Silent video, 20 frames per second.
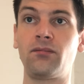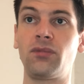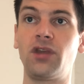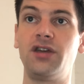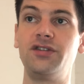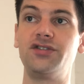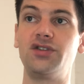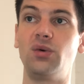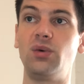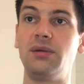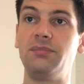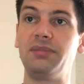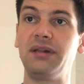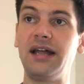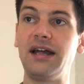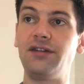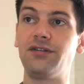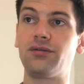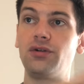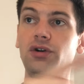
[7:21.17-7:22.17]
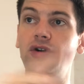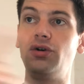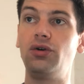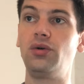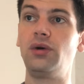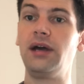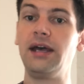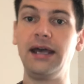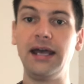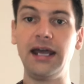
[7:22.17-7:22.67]
So we play
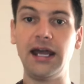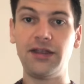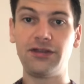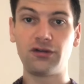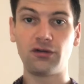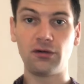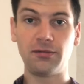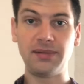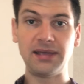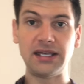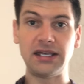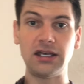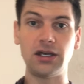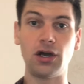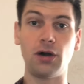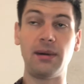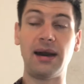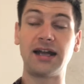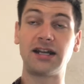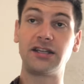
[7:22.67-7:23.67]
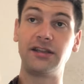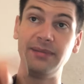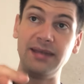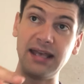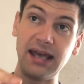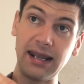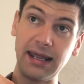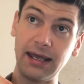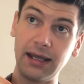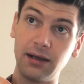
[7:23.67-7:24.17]
through, hit the repeat, go back to the
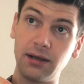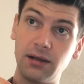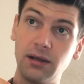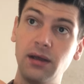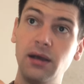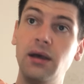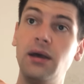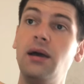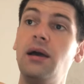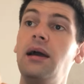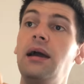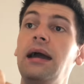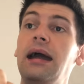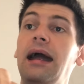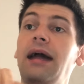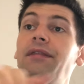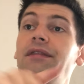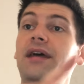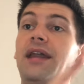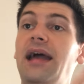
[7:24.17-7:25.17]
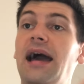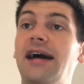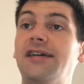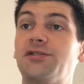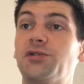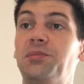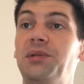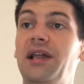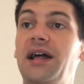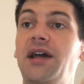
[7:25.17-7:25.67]
beginning, and then as
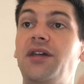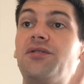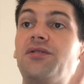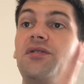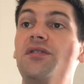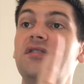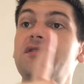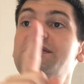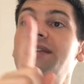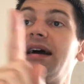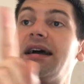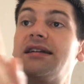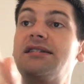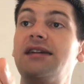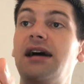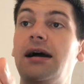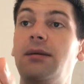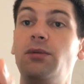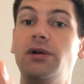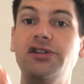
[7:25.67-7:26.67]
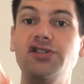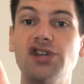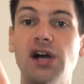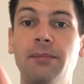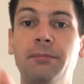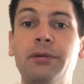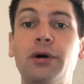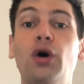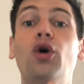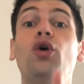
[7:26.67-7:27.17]
we're playing through the second time, we
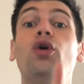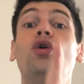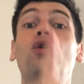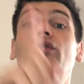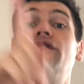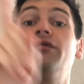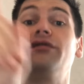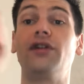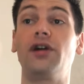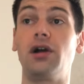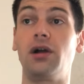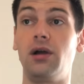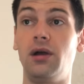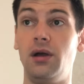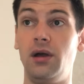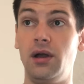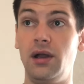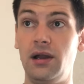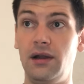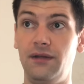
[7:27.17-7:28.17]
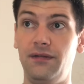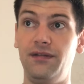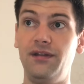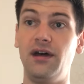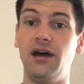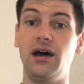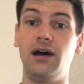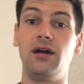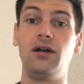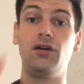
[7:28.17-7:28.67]
jump over
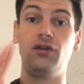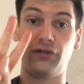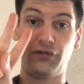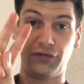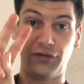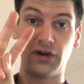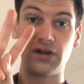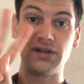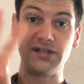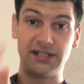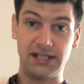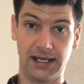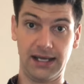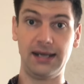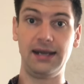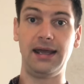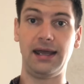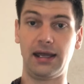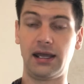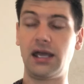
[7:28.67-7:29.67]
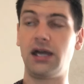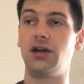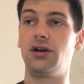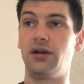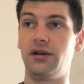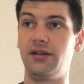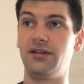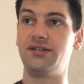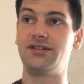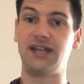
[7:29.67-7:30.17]
the first ending and go
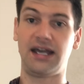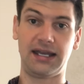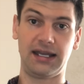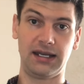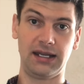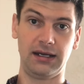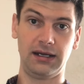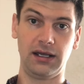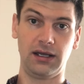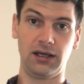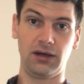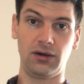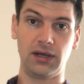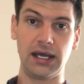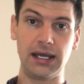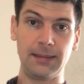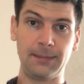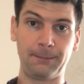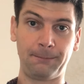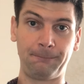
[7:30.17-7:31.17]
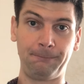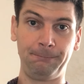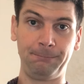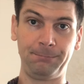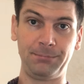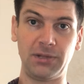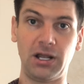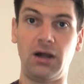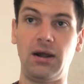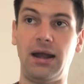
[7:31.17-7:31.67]
to the second ending, okay?
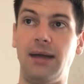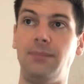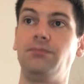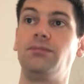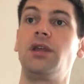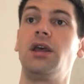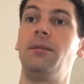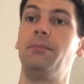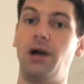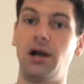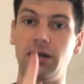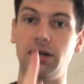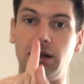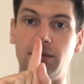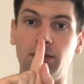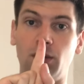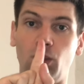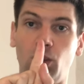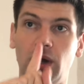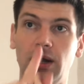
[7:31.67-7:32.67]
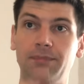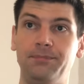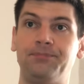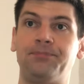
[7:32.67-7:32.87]
All right, part number 1.